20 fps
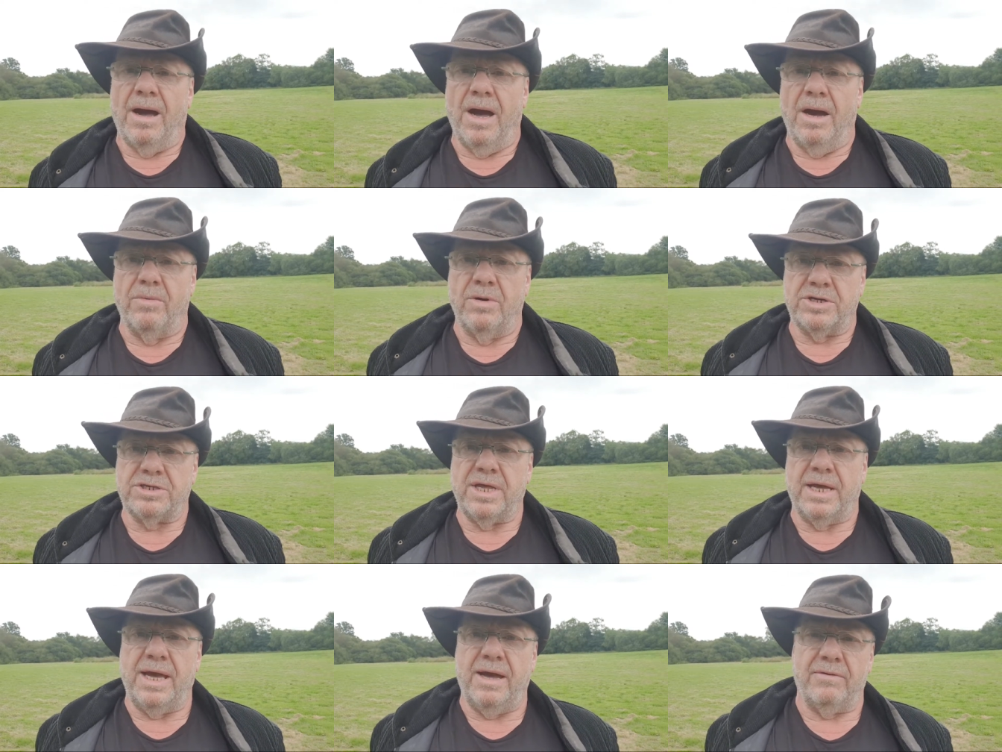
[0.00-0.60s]

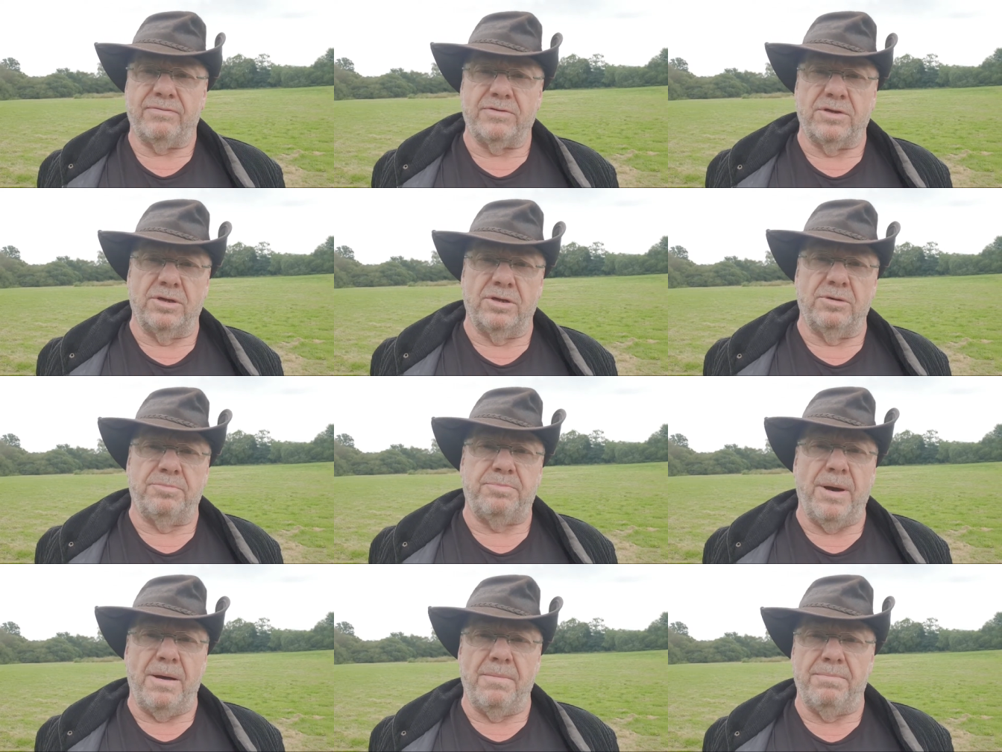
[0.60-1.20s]
which they have
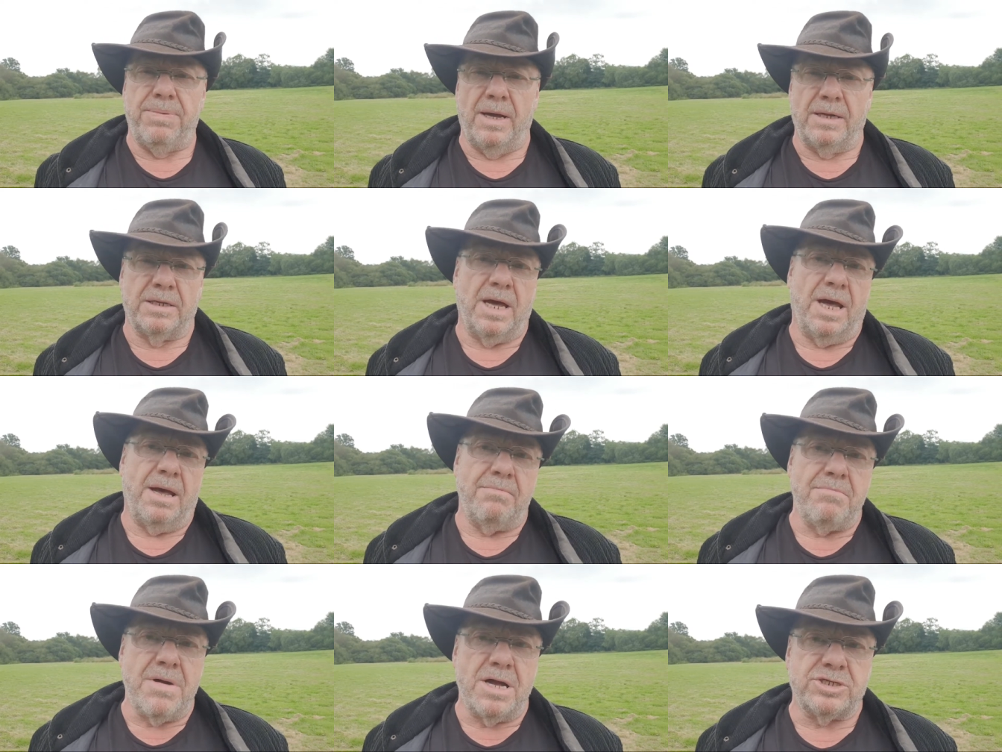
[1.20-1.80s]
to pump
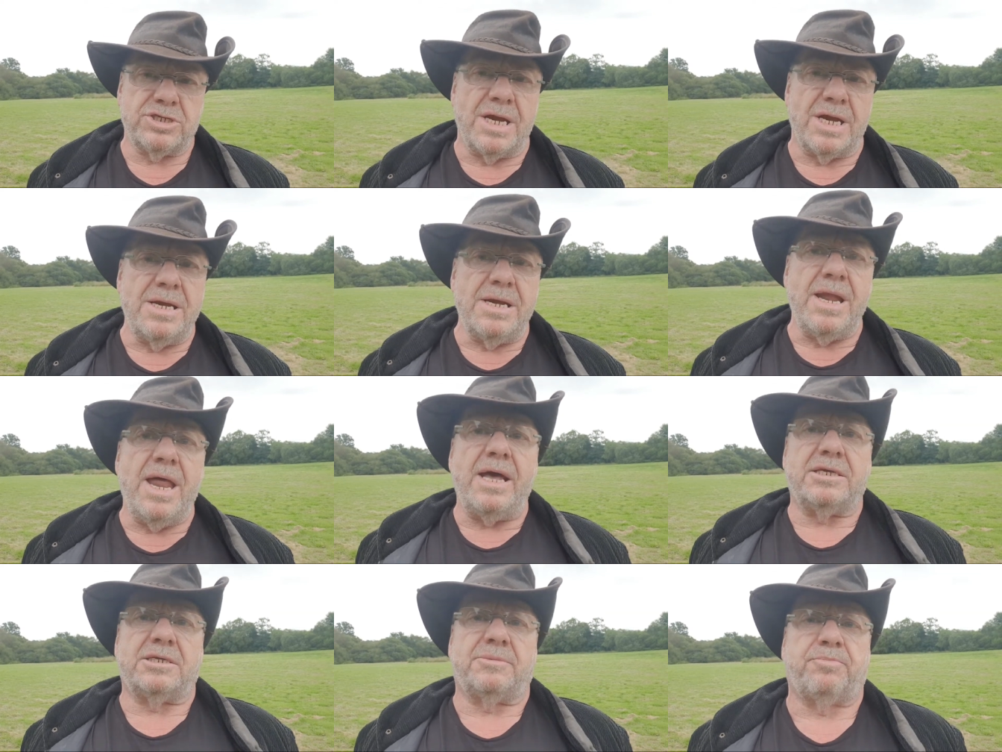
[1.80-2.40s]
under much
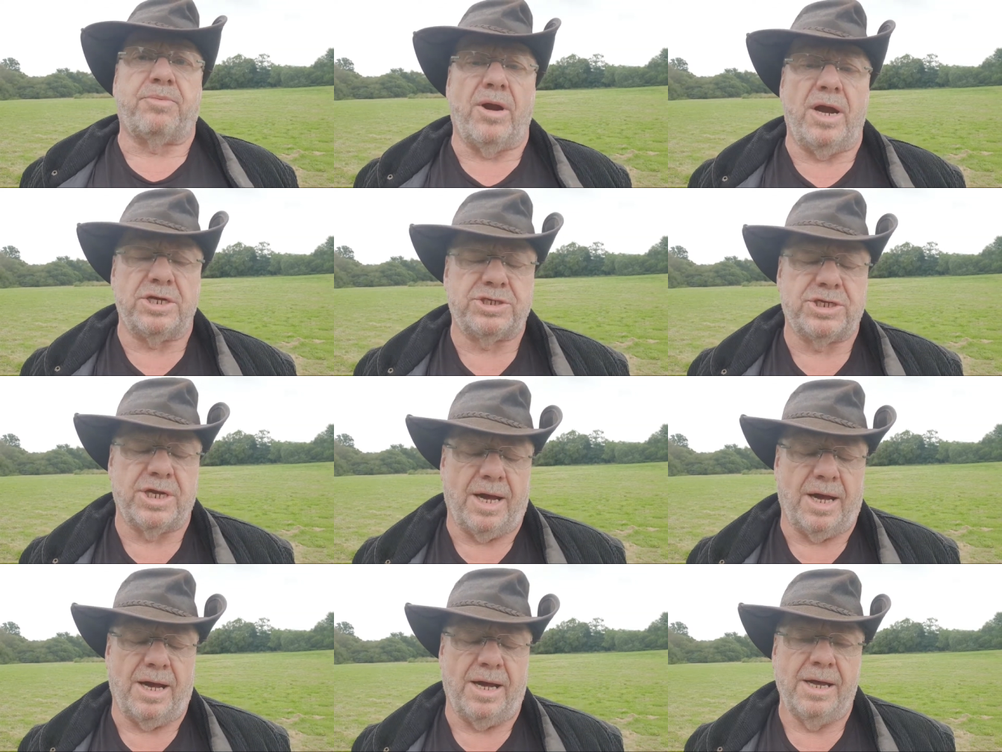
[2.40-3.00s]
less
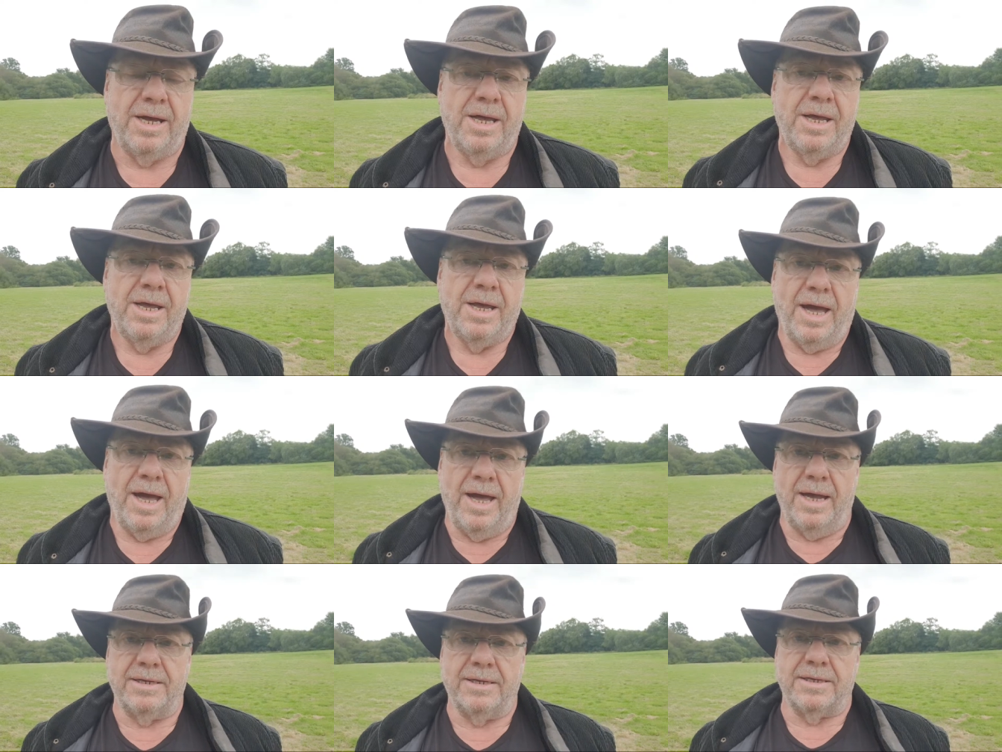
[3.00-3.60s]
pressure
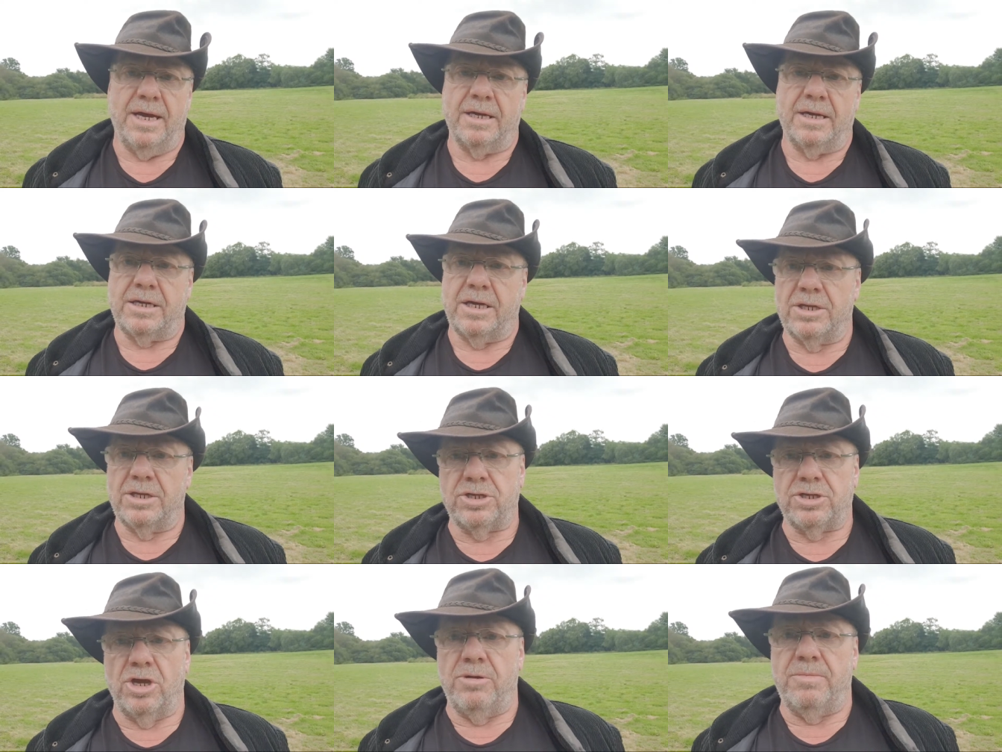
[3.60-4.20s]
and
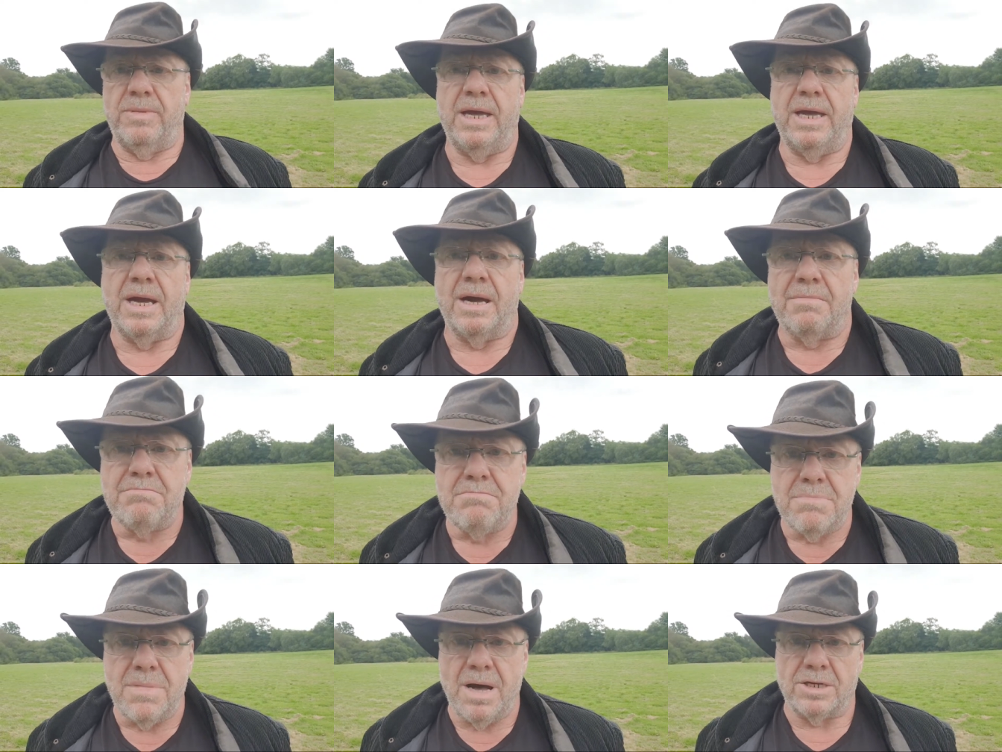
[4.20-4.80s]

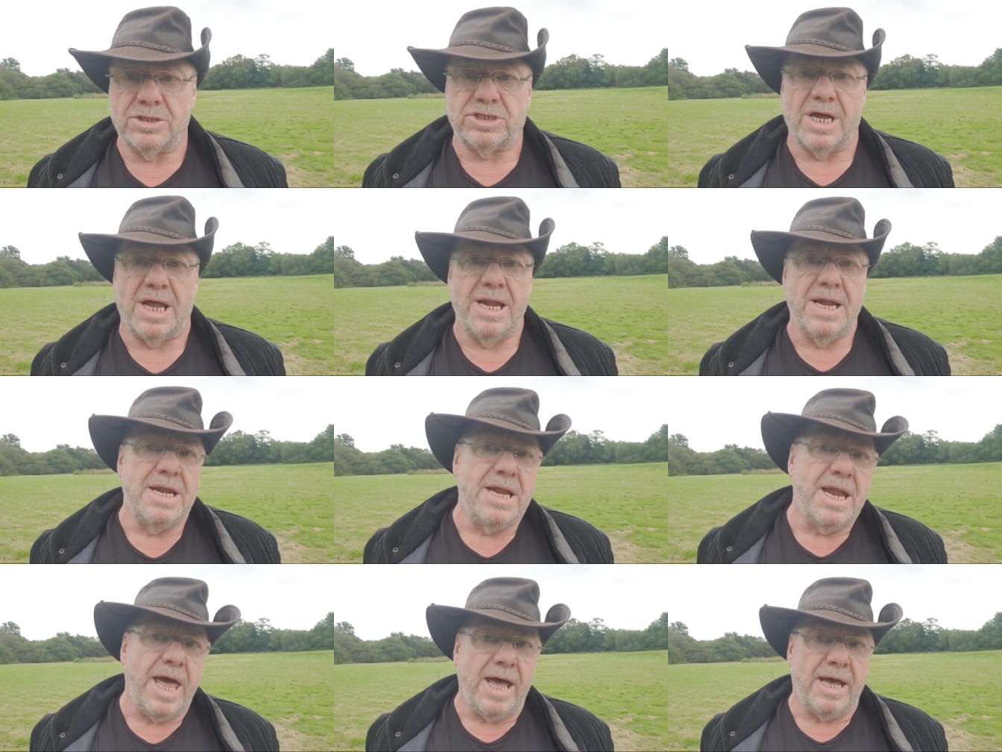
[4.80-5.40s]
consuming
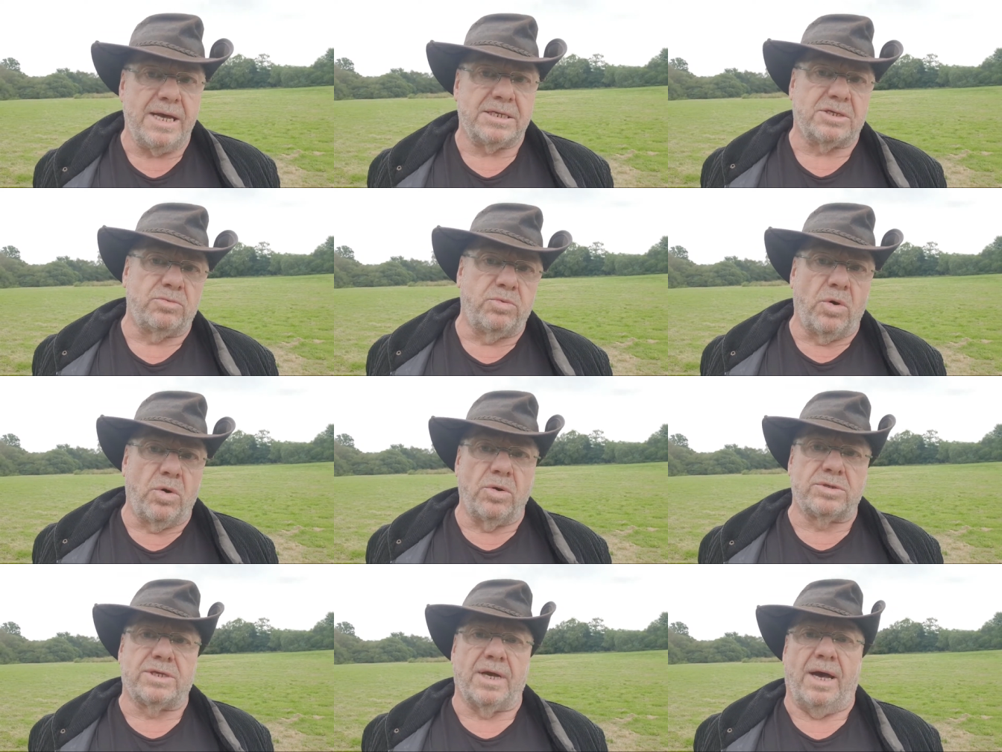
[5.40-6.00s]
much
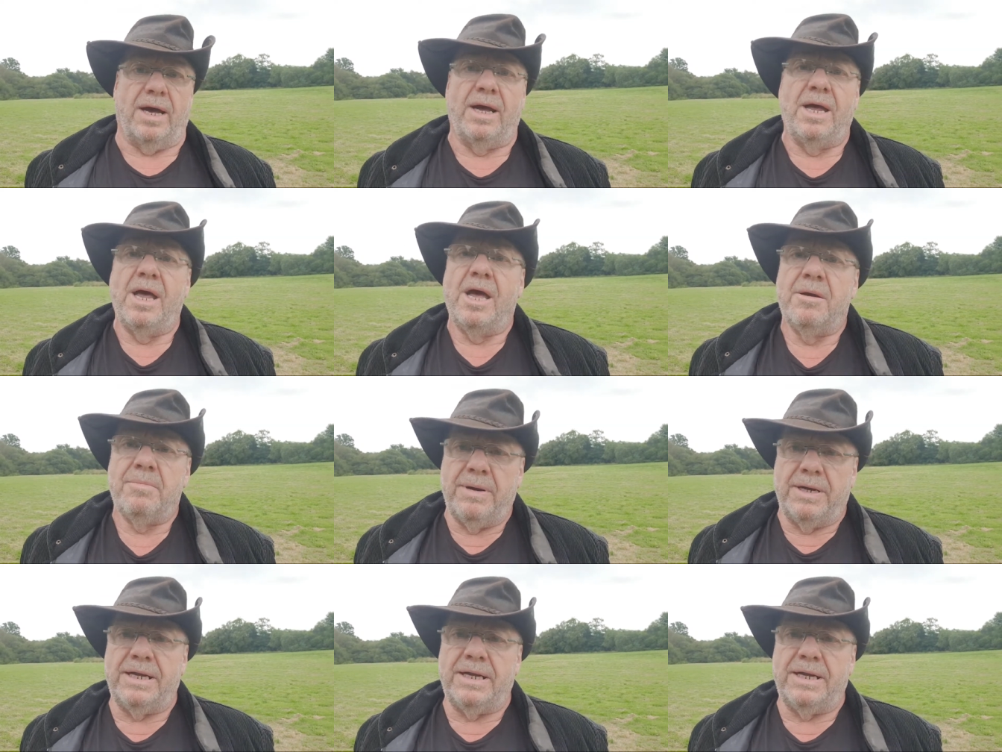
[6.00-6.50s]
less water.